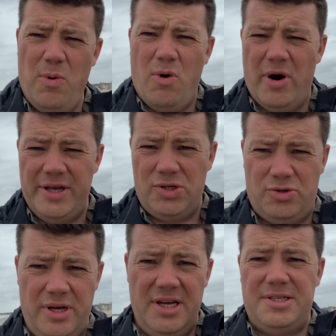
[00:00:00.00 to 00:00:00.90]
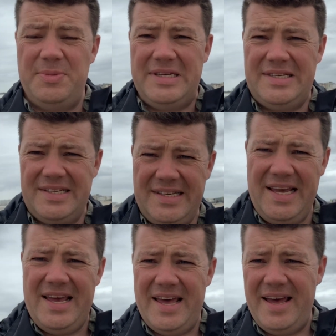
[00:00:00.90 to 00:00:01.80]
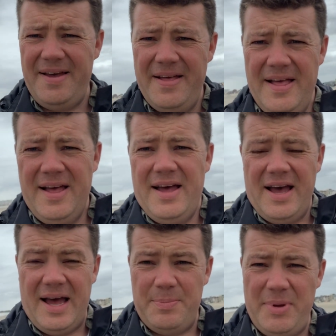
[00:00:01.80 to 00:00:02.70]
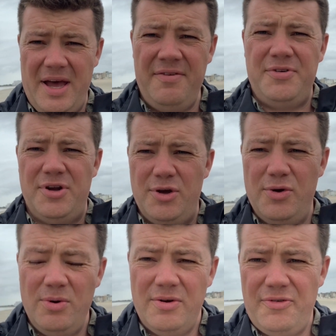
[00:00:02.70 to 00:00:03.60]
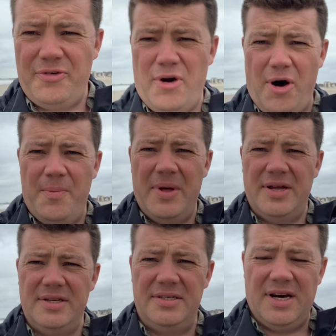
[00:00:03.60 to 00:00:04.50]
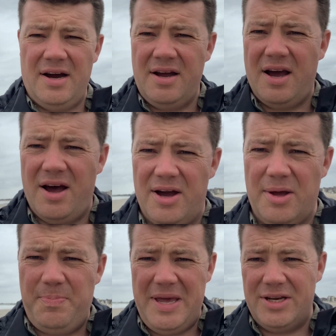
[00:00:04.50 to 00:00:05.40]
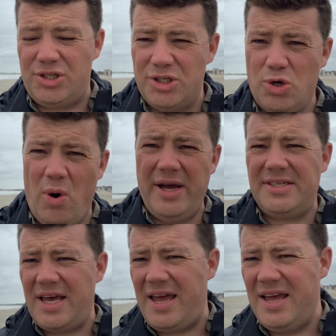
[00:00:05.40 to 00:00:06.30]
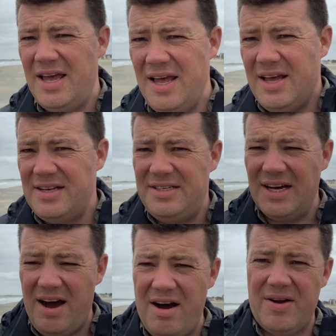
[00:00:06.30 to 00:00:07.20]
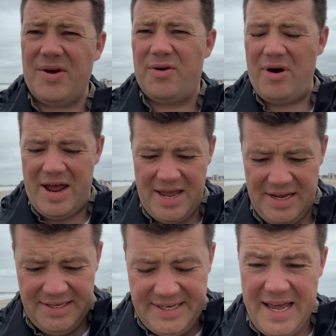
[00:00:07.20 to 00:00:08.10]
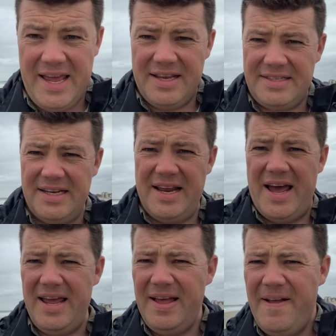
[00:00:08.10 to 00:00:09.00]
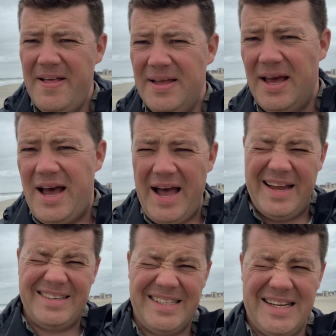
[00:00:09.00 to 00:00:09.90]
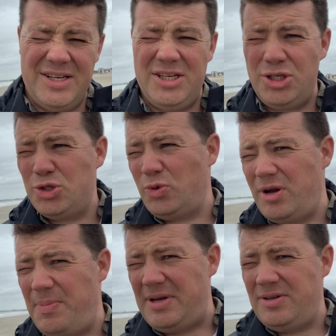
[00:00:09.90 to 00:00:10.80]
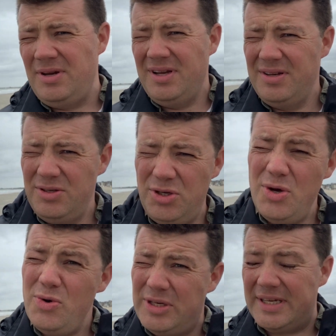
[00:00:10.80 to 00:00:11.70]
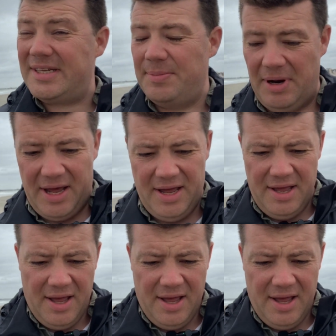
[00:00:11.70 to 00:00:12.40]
War history. It's Mr. C here and bienvenue from Dunkirk beach. It's quite a dark grey day today and conditions wouldn't have been too dissimilar